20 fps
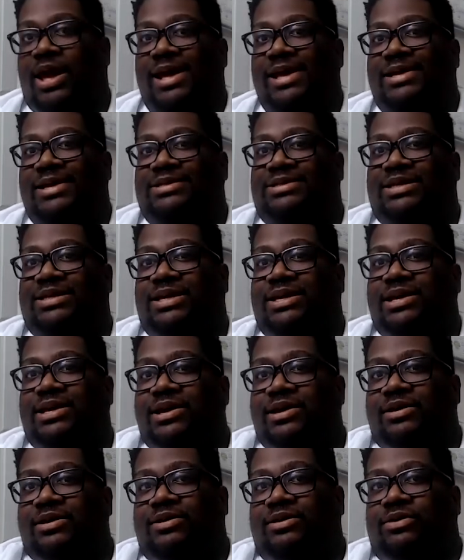And see,
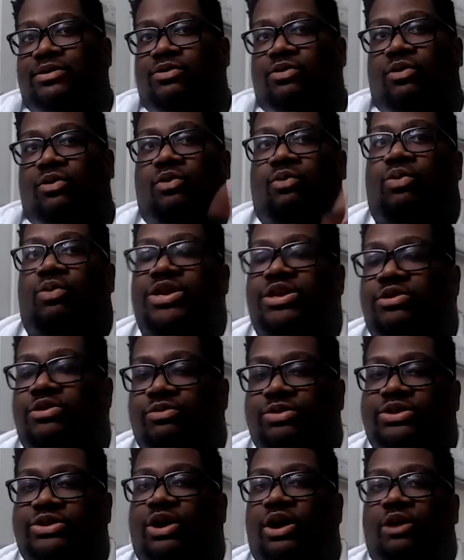when you
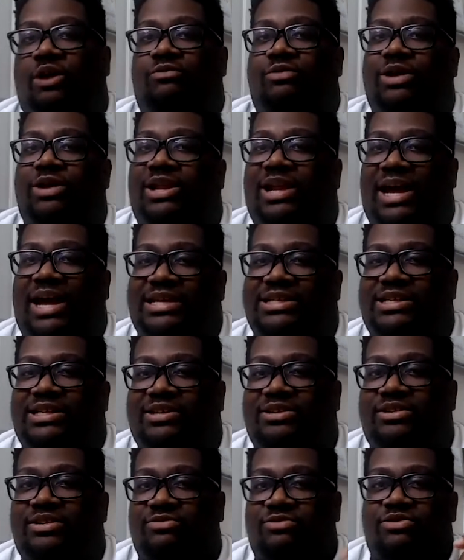start
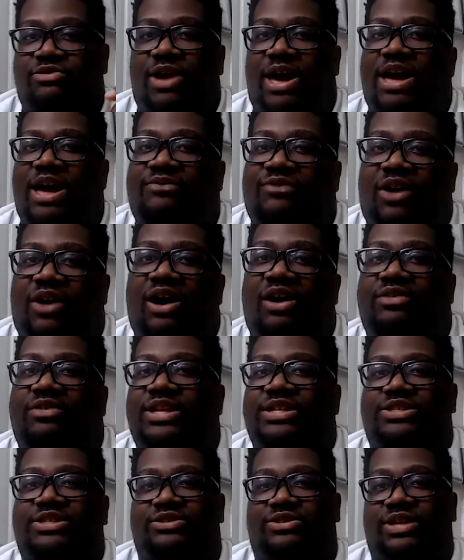realizing you have all
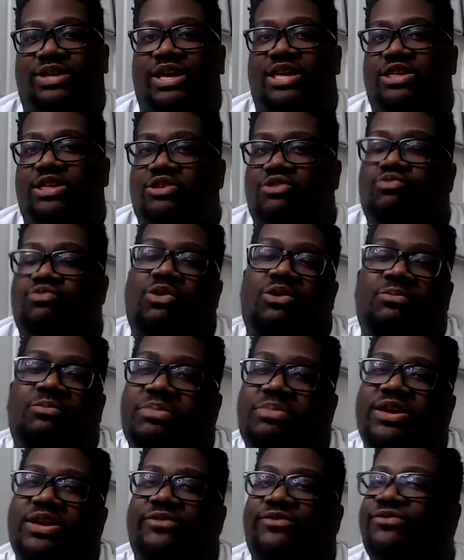that you need, you won't
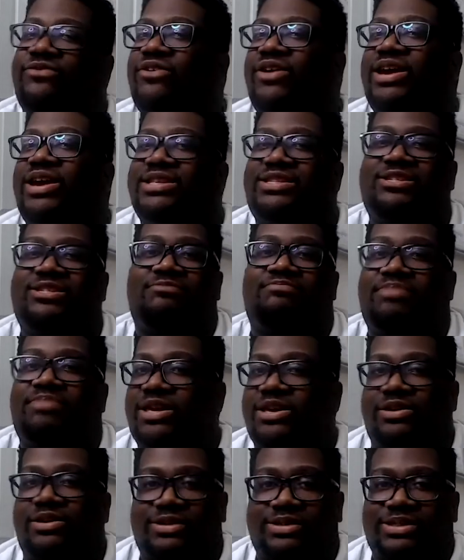be afraid to be
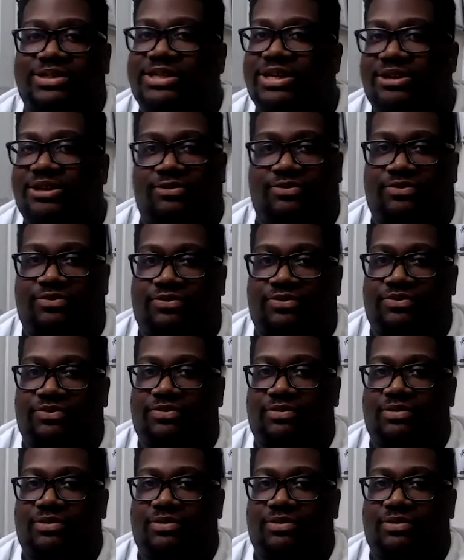yourself.